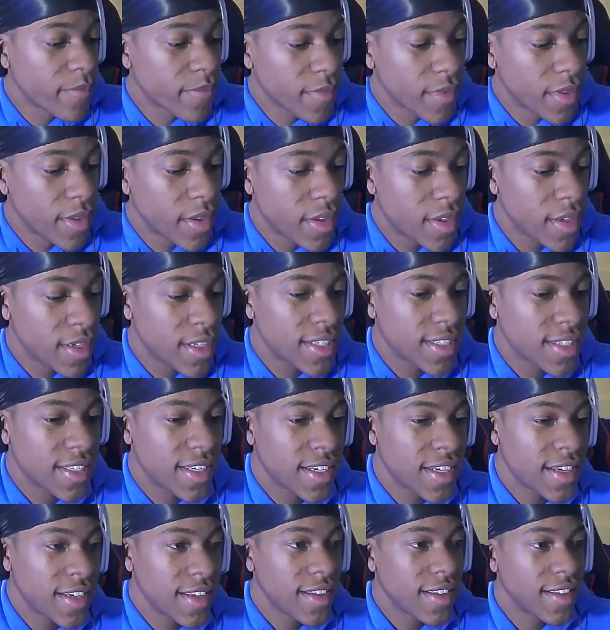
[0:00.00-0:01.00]
You know what I'm
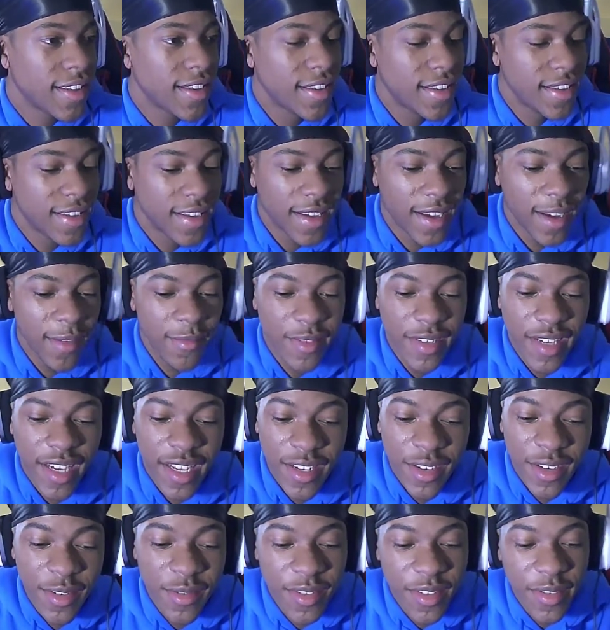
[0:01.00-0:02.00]
saying? I'm trying to
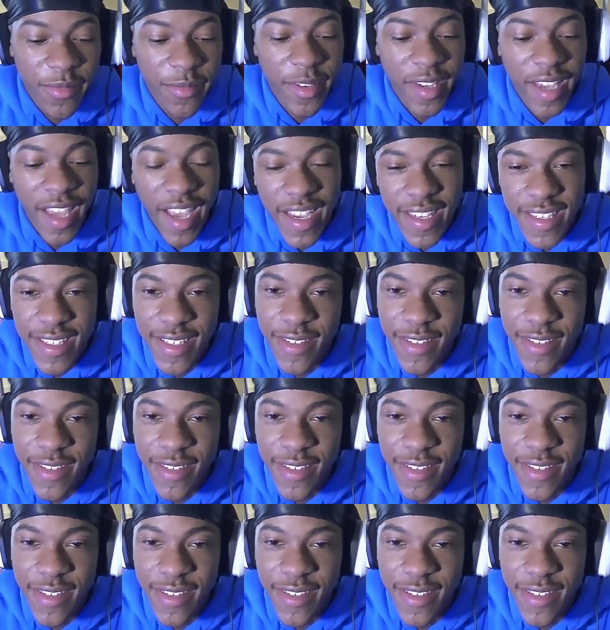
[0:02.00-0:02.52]
do some reaction